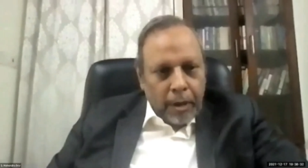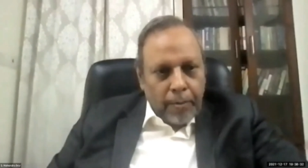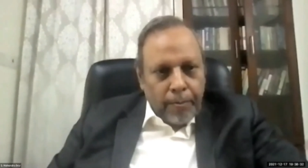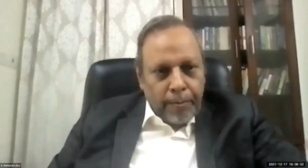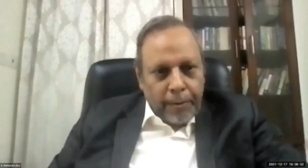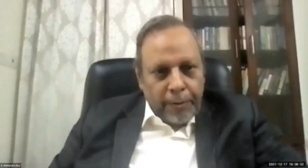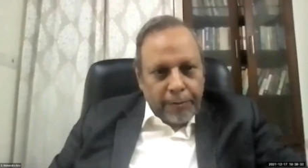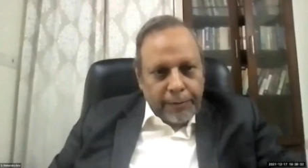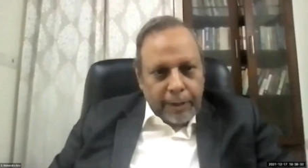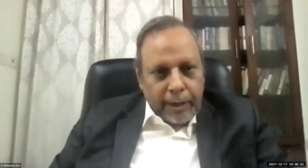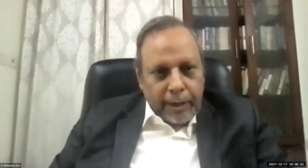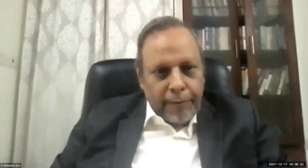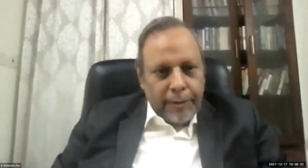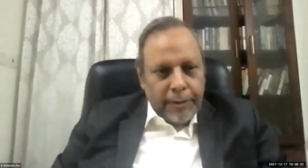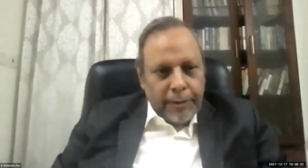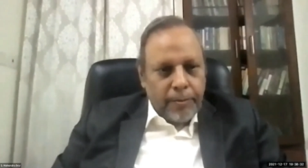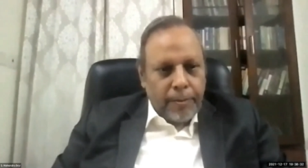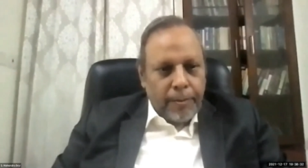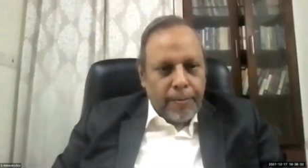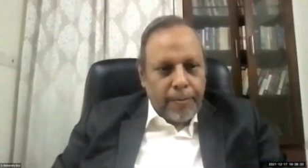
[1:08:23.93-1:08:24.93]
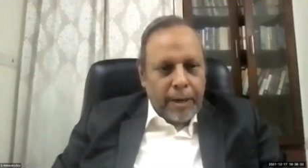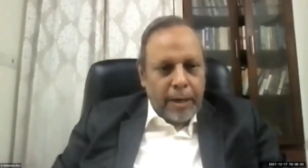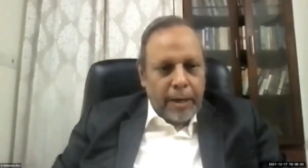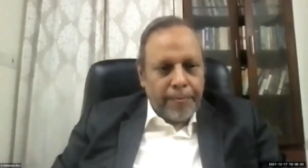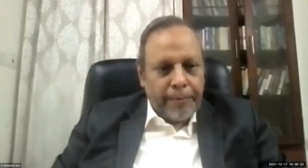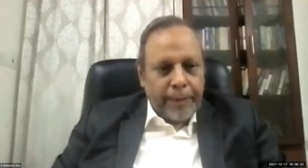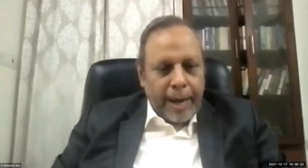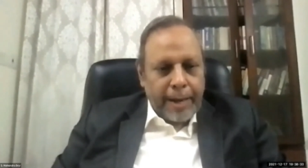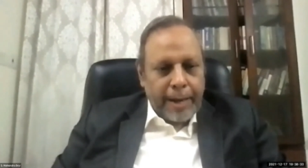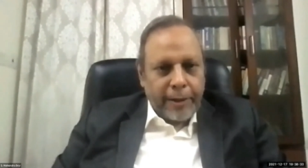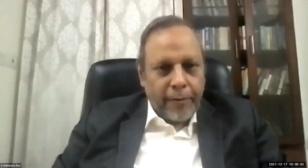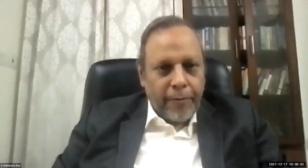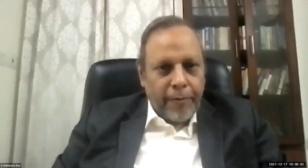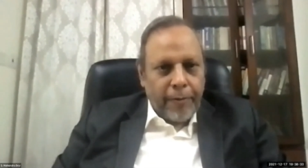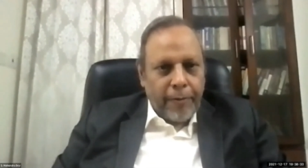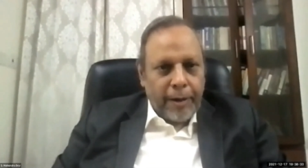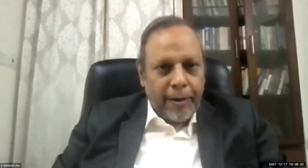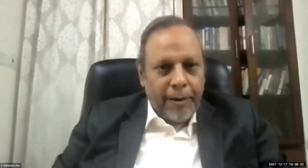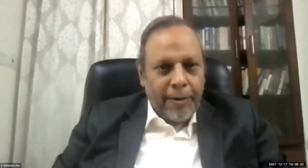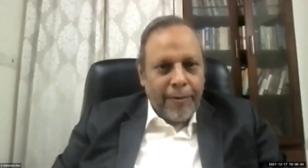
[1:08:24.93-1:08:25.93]
Professor Arvind Subramanian, thank you
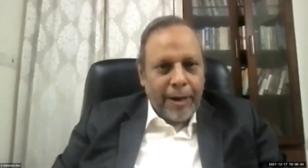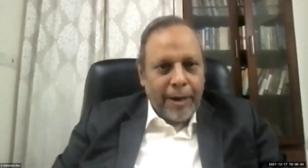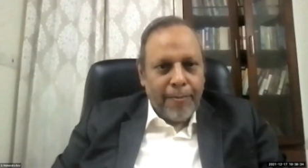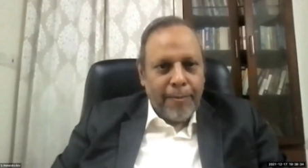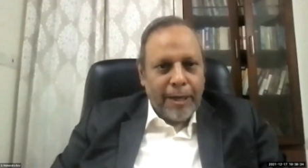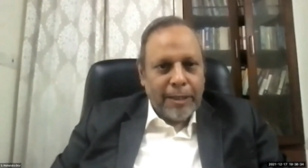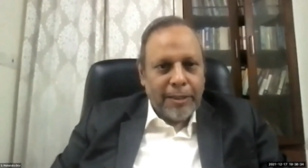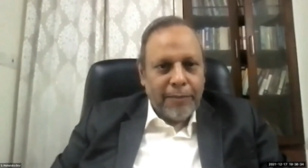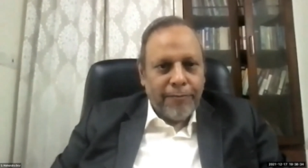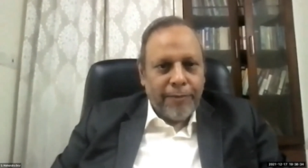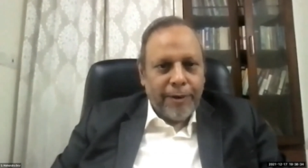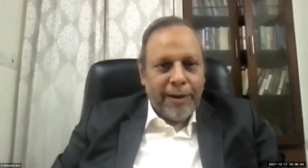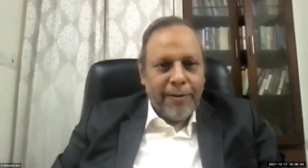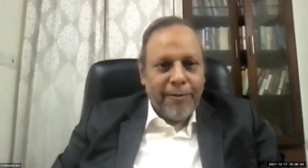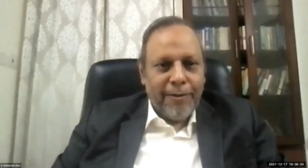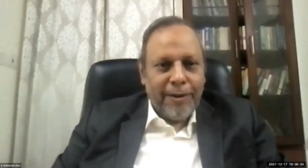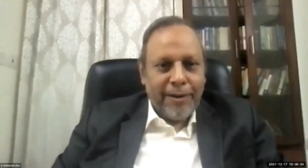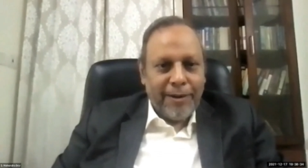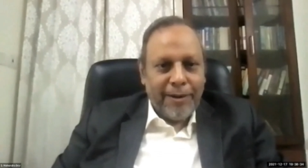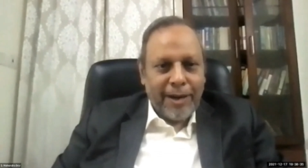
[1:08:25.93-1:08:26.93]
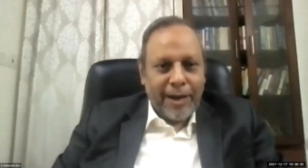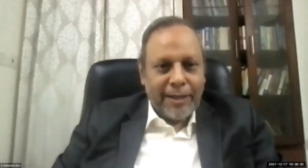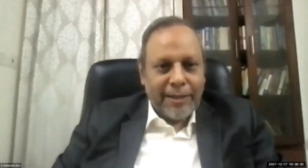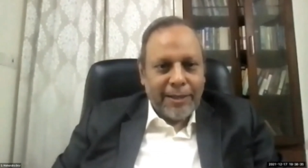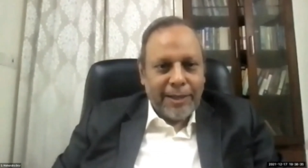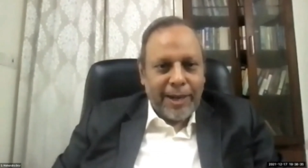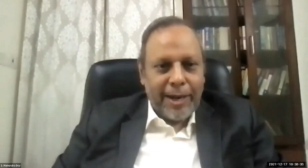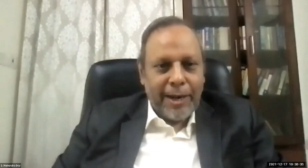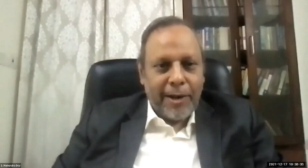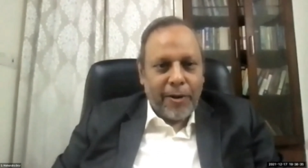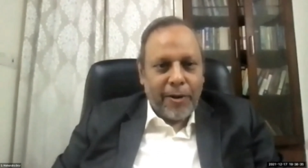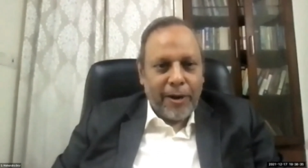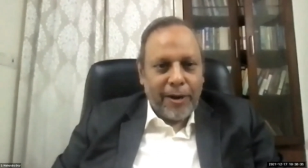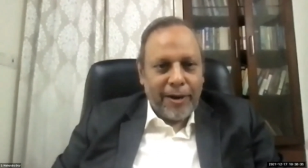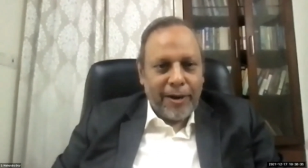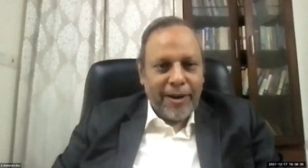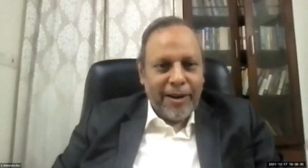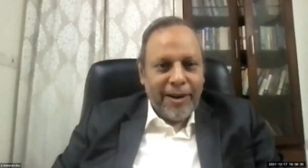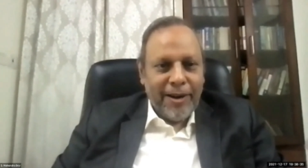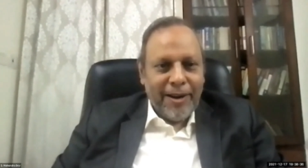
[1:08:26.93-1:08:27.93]
very much for your excellent
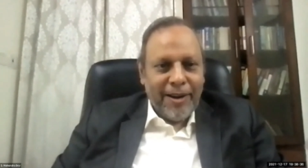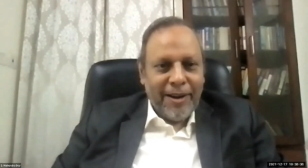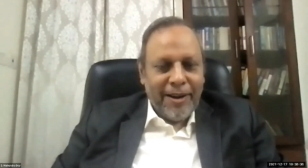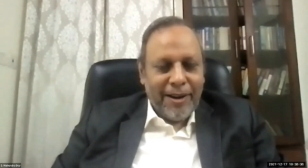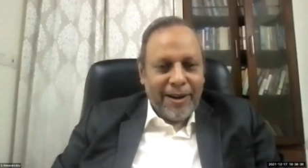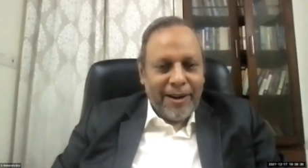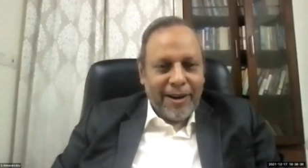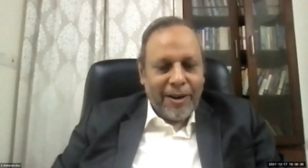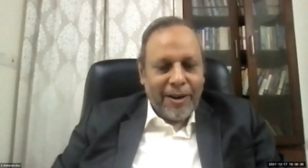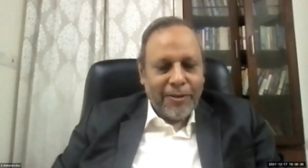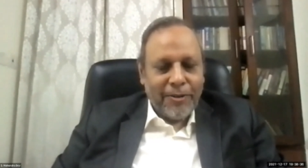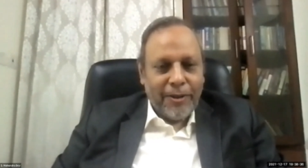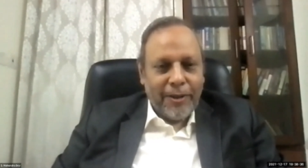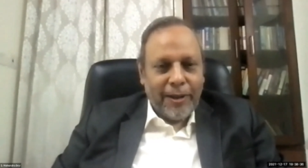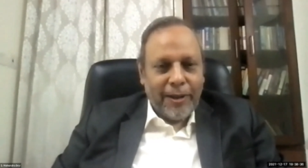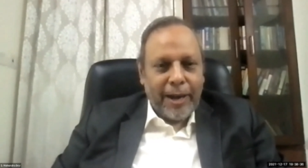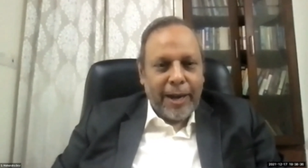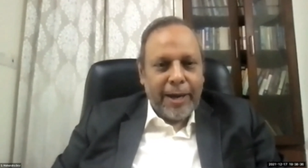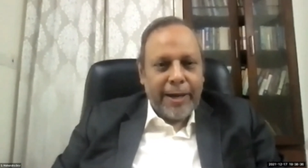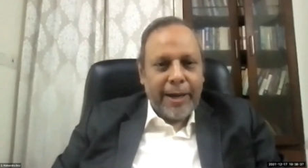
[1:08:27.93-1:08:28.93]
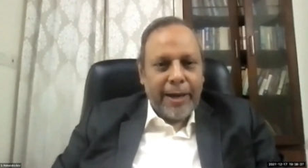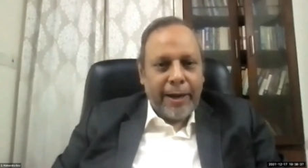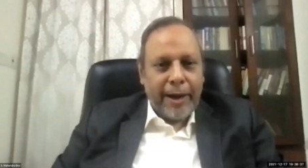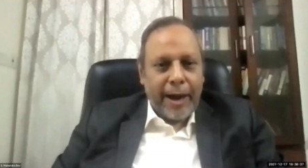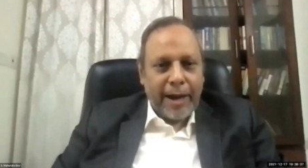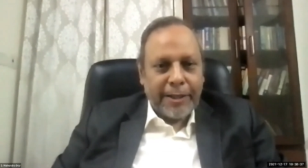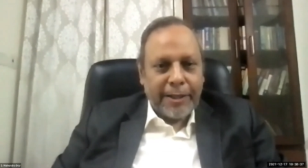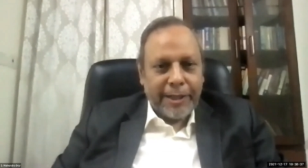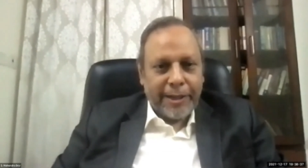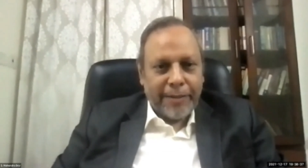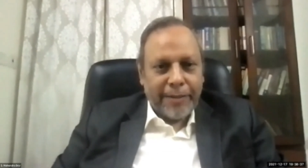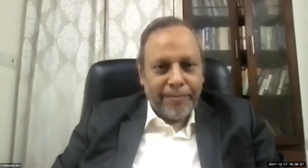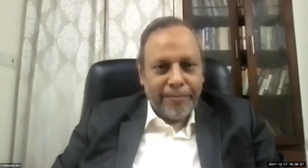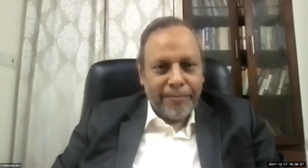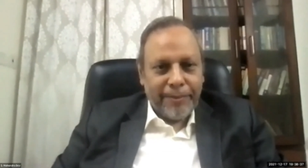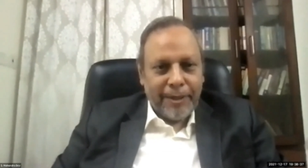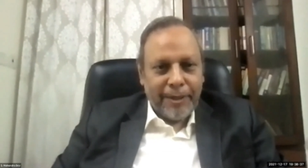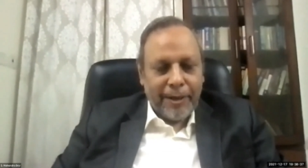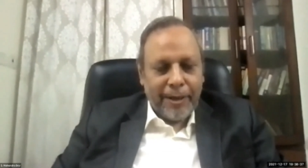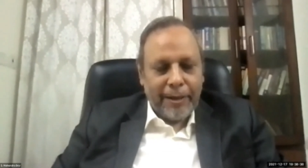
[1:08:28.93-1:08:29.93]
talk, and also the great interaction,
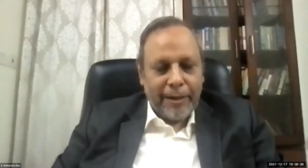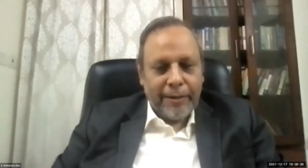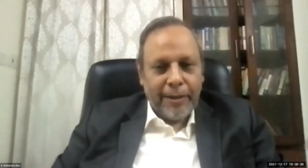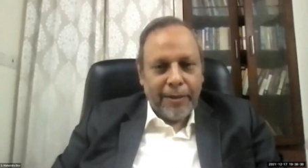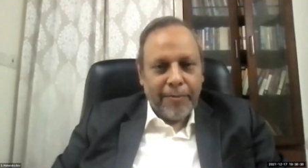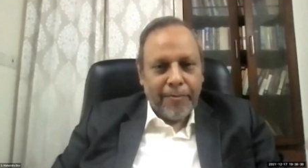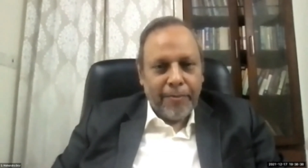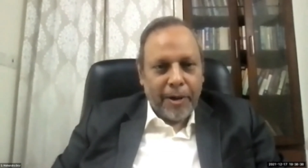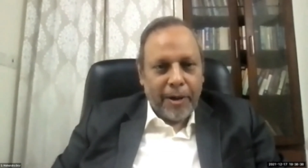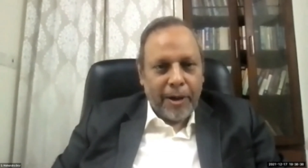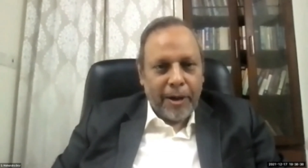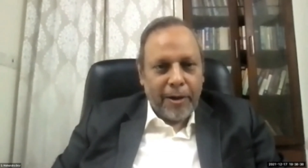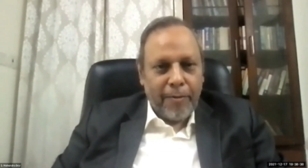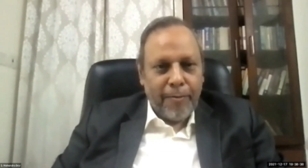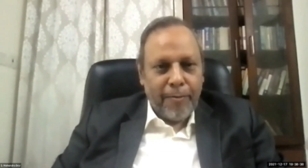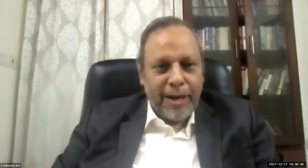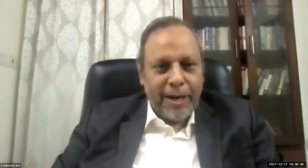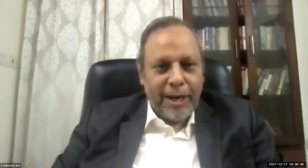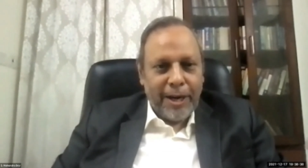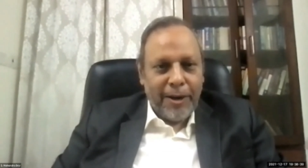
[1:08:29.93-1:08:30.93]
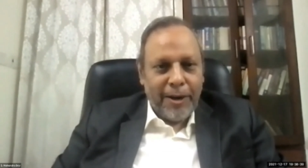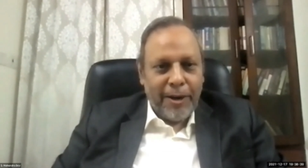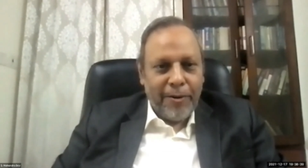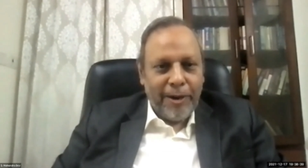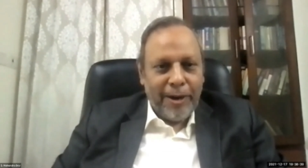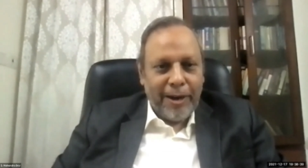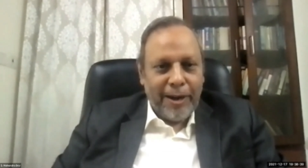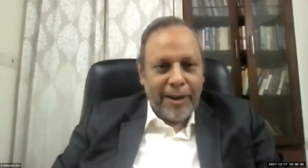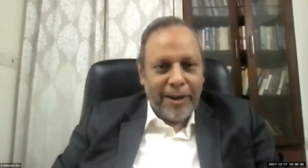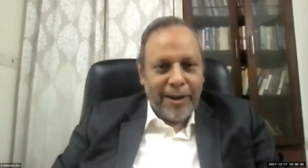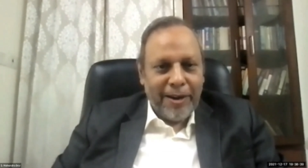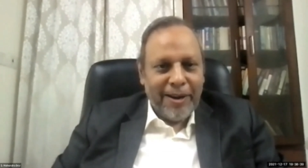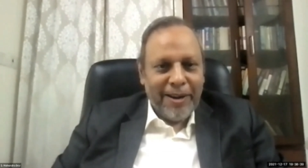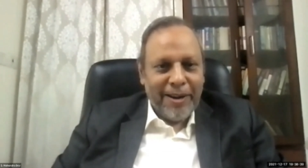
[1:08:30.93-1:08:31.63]
like the argumentative Indian,